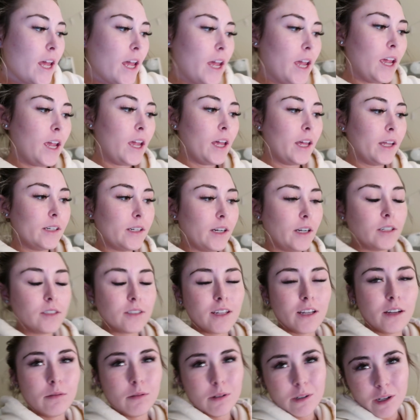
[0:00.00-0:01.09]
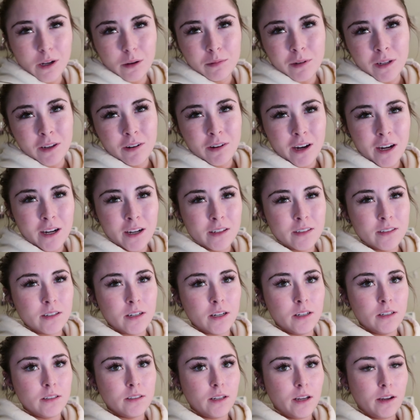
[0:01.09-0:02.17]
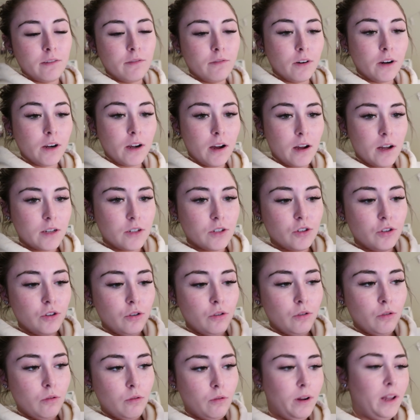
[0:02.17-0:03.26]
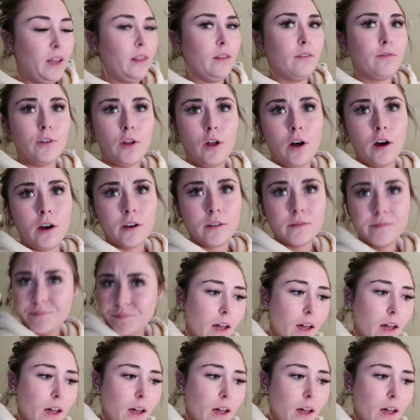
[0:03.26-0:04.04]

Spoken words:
And I just kinda wanted to update you guys cause I forgot to in the vlog,